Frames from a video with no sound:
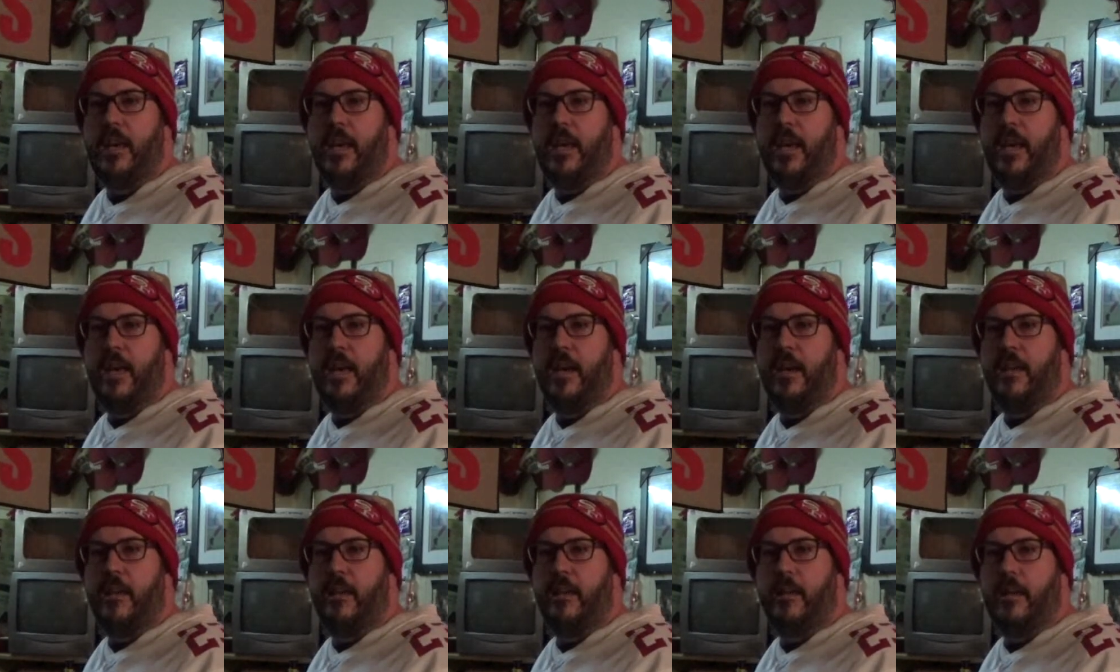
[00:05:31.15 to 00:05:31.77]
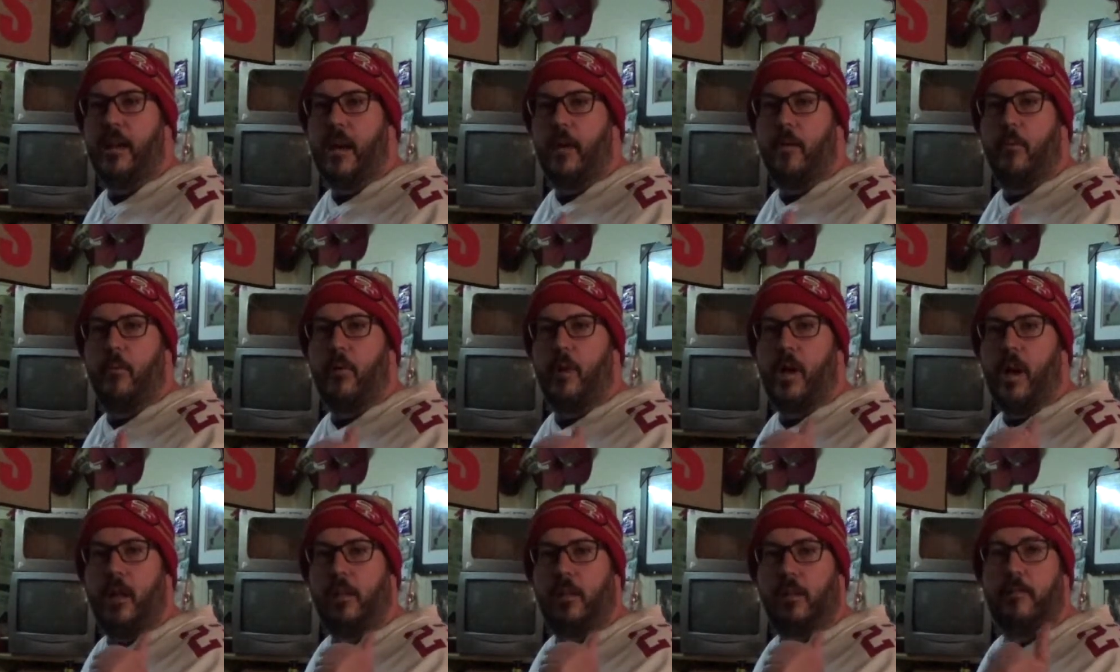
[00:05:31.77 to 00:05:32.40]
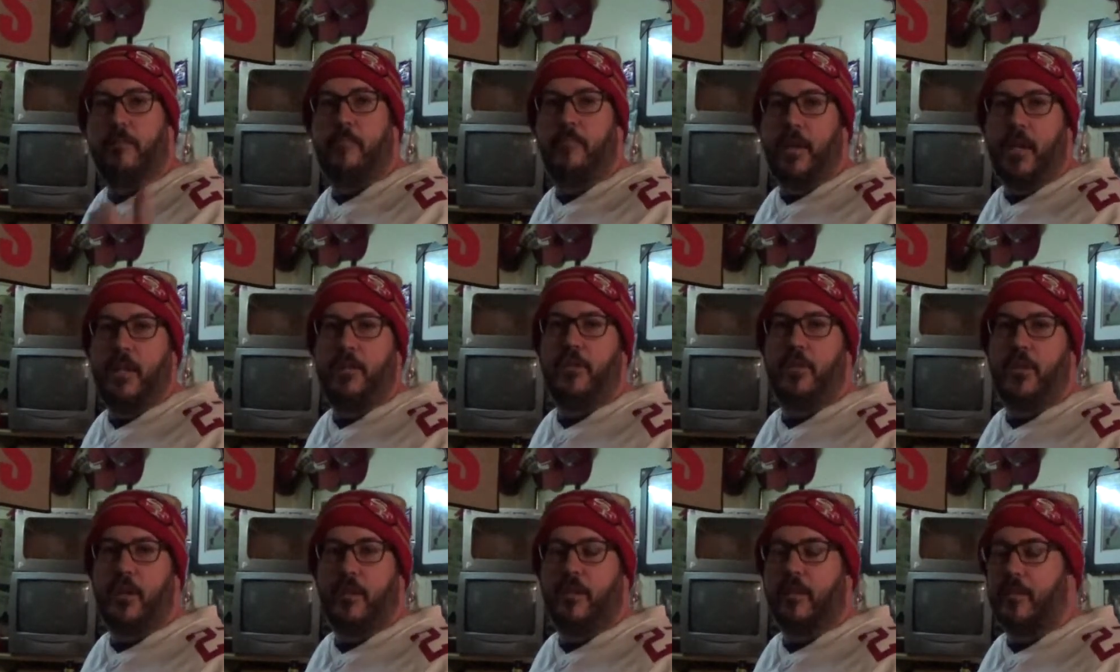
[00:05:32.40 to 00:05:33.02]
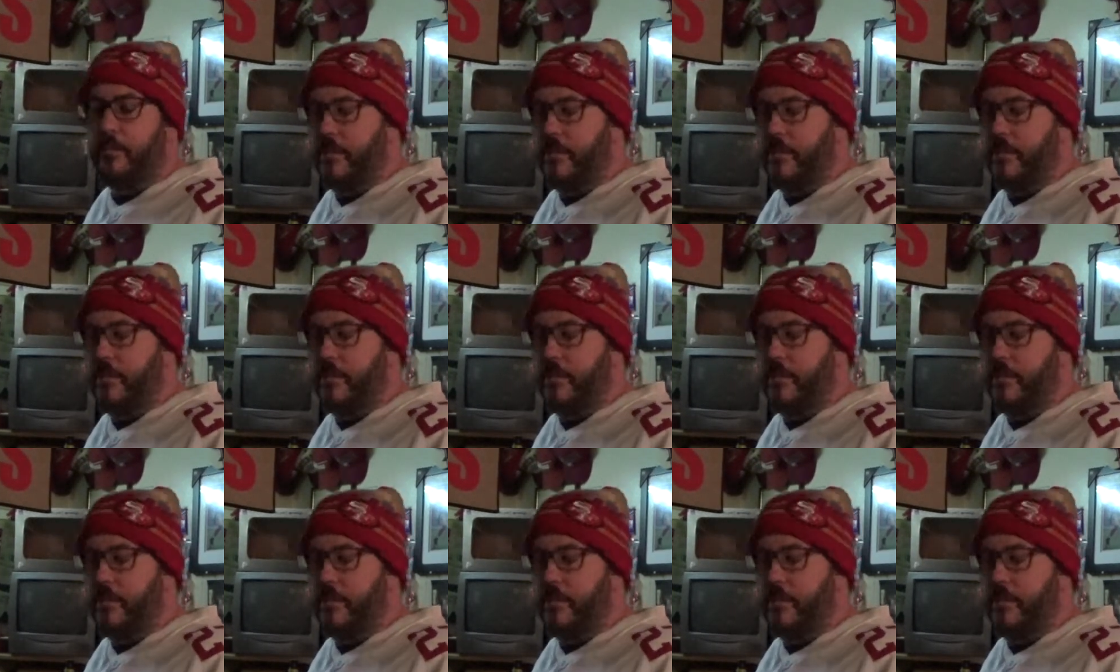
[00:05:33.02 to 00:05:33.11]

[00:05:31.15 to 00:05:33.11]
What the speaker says: and I live paycheck to